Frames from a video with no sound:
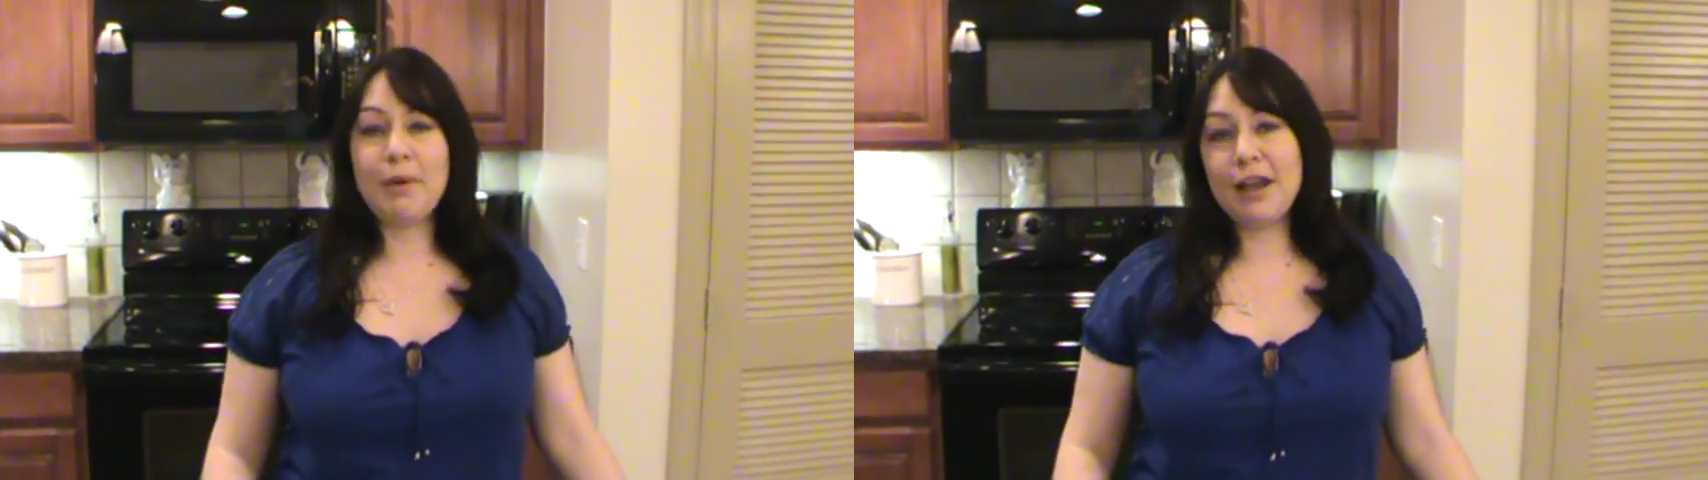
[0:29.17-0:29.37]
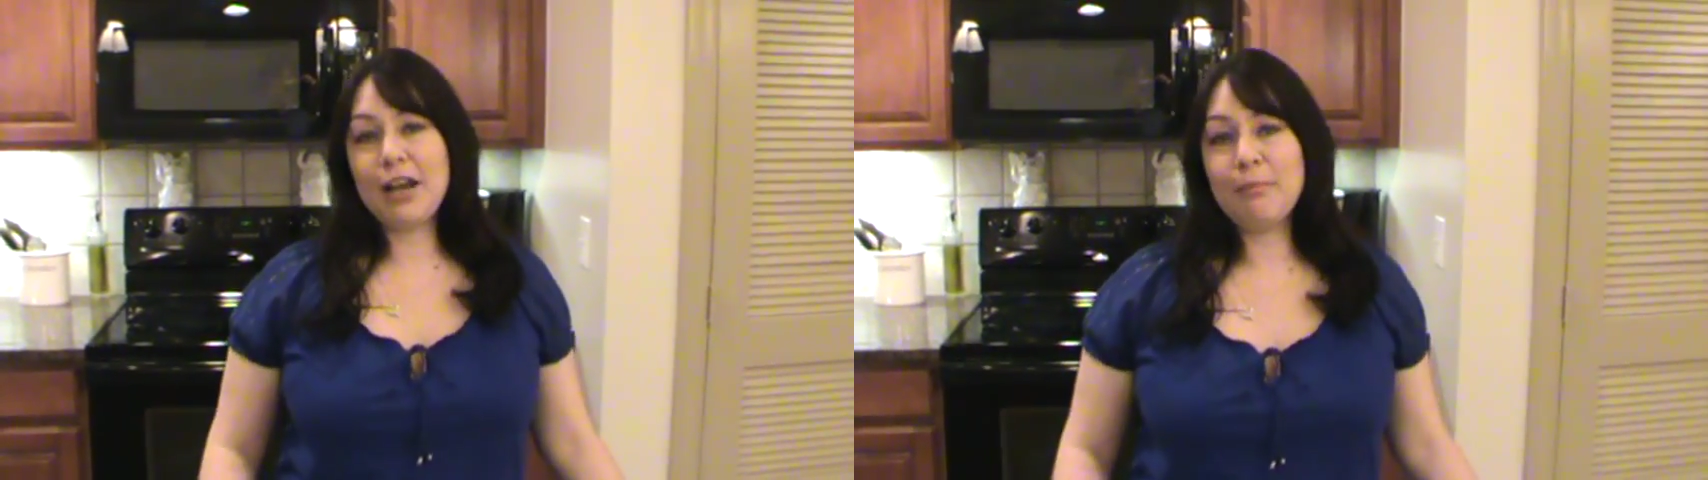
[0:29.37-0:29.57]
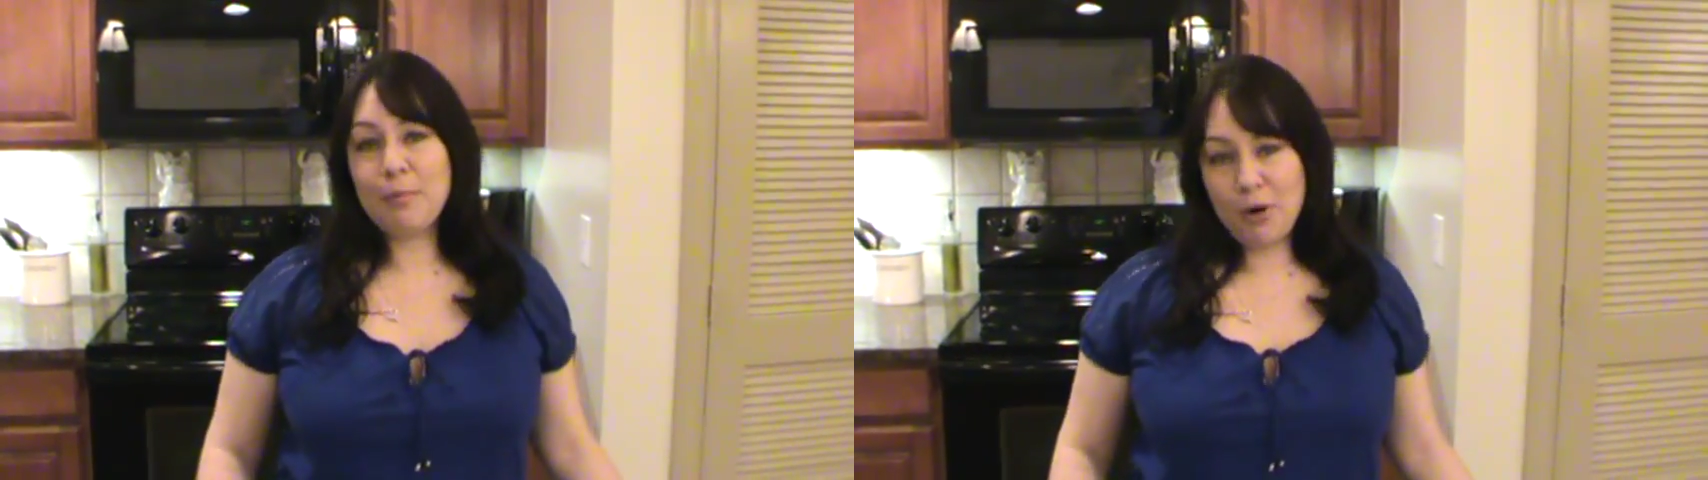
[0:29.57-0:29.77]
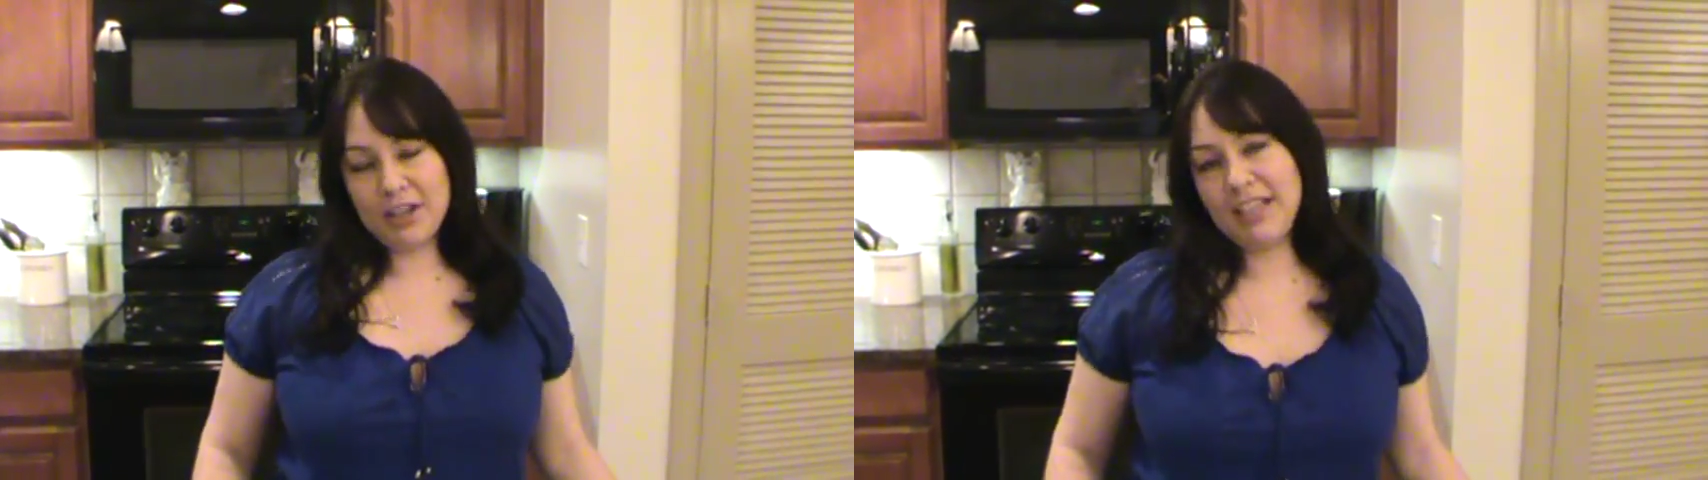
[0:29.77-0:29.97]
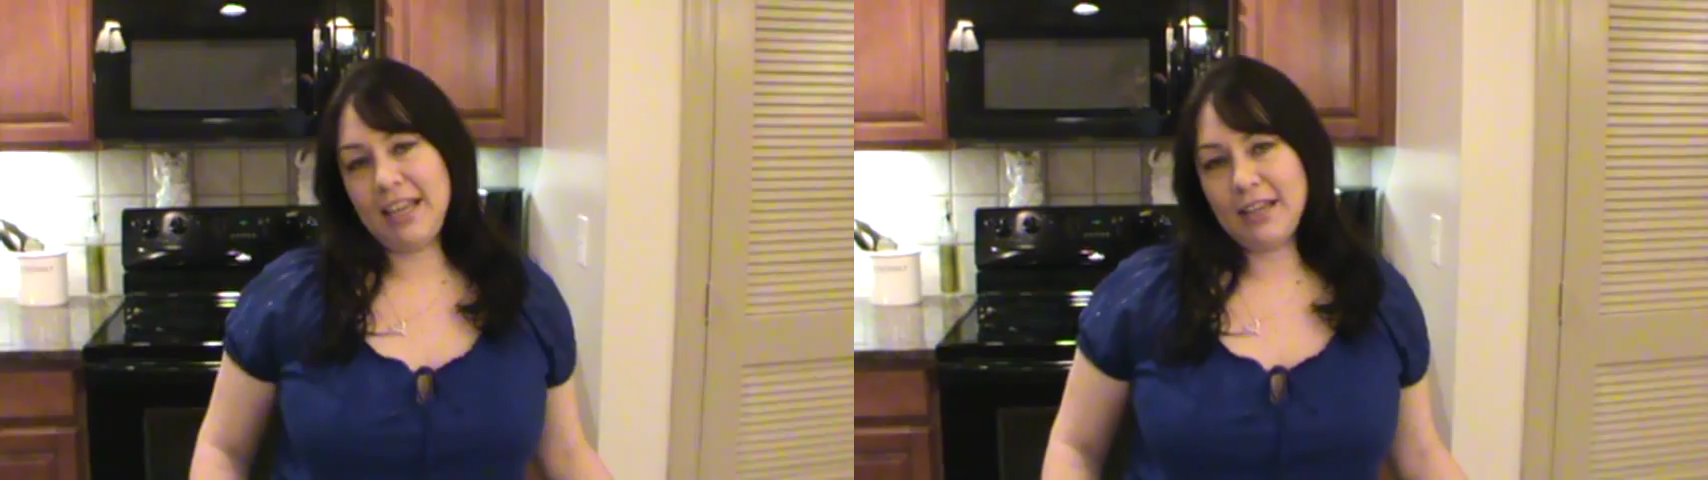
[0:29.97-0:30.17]
Pineapple
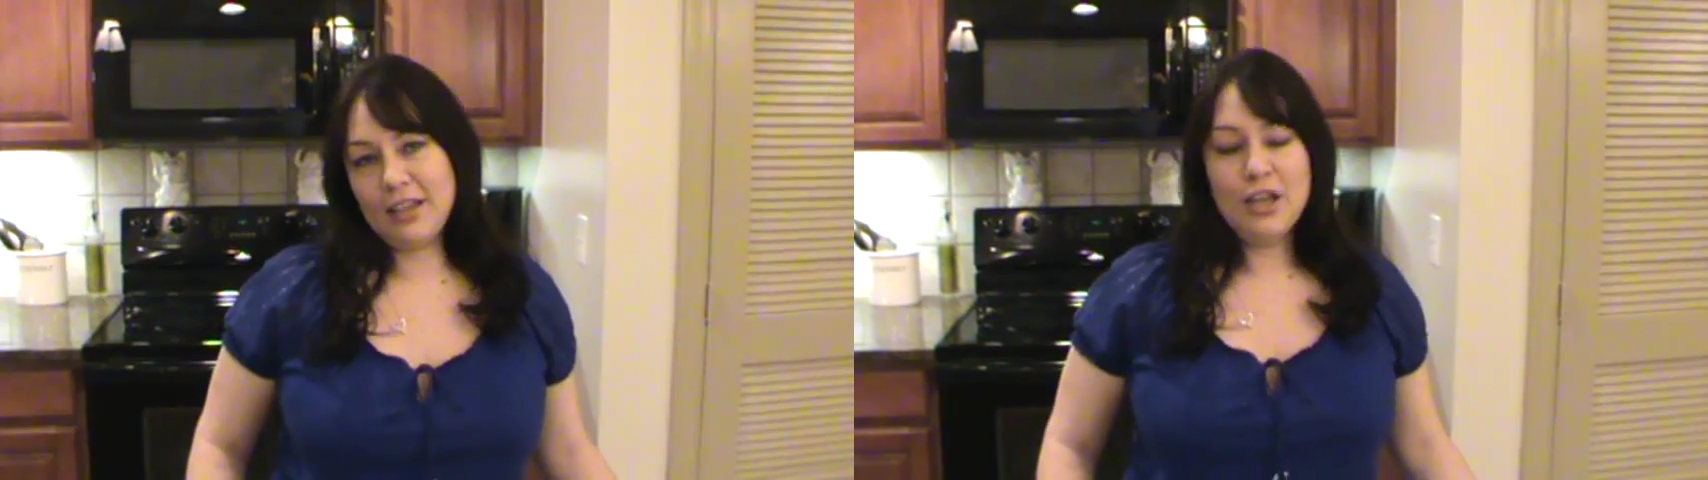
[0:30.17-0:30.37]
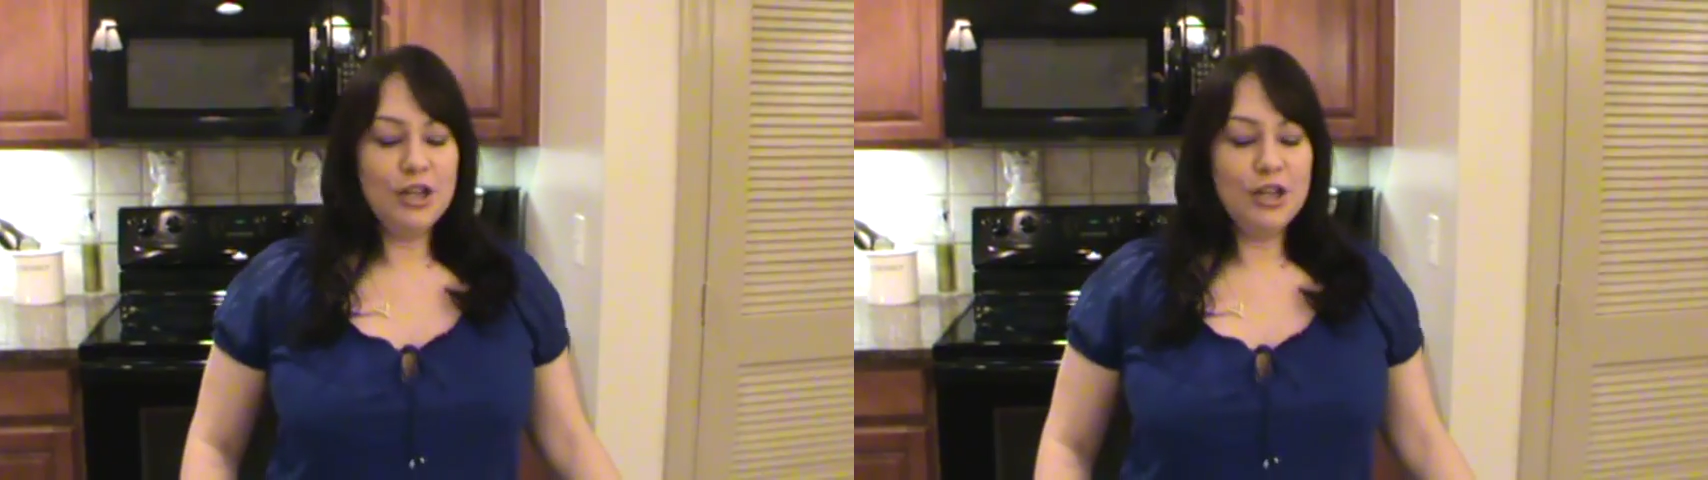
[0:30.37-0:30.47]
Party Cake.